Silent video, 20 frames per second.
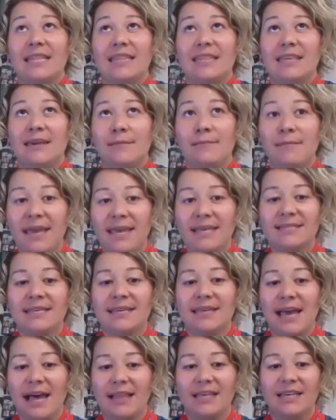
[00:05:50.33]
the amazing
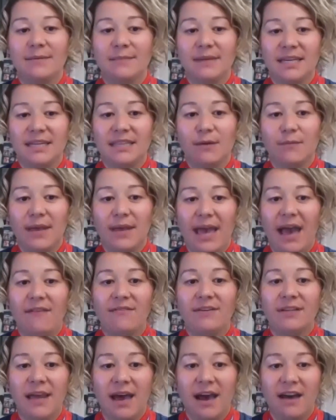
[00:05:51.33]
gala committee that we have
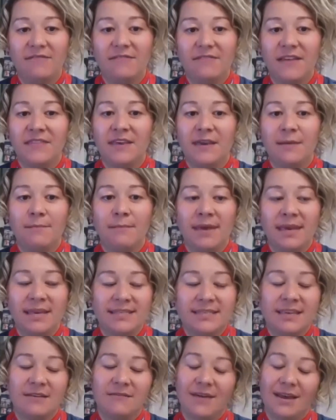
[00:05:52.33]
enough and the
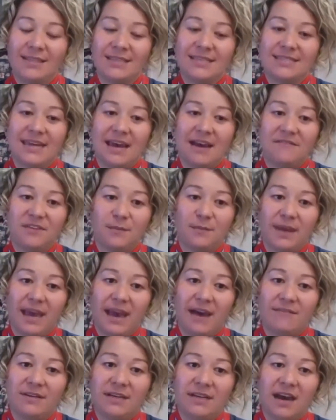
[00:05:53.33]
amazing event staff that we
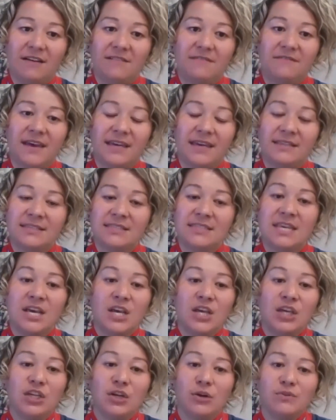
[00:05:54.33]
have enough and
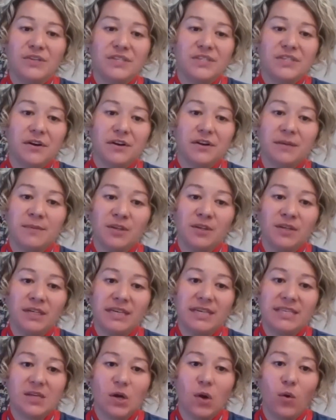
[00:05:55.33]
you know just our community
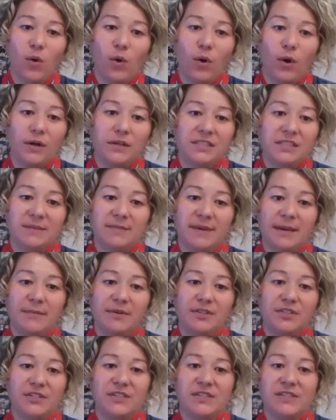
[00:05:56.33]
as a whole to be
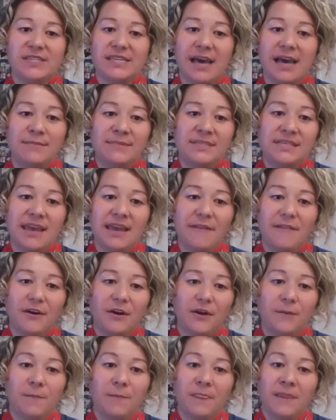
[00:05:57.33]
able to just come
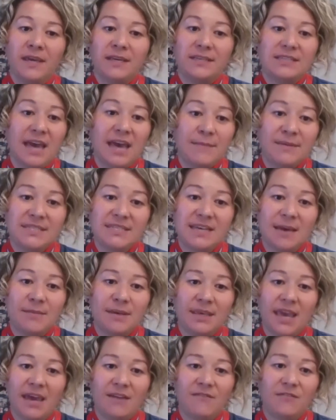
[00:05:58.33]
together time and time
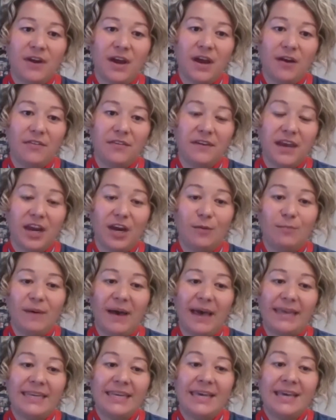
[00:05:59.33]
again for healthcare
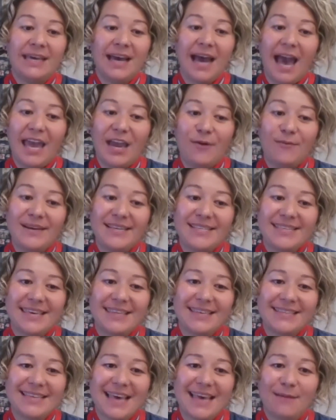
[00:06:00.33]
but i always say
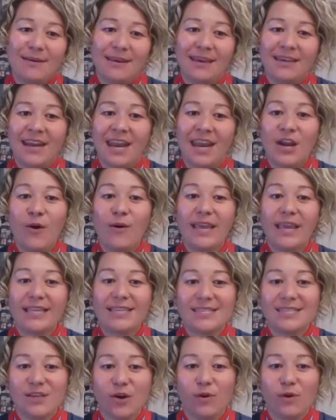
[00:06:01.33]
this abby and i know it
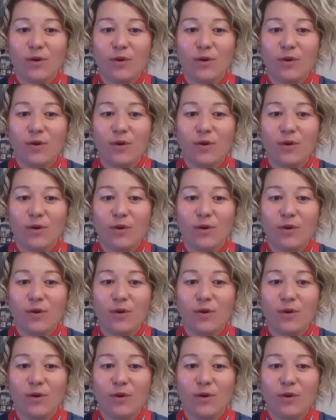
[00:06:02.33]
gets so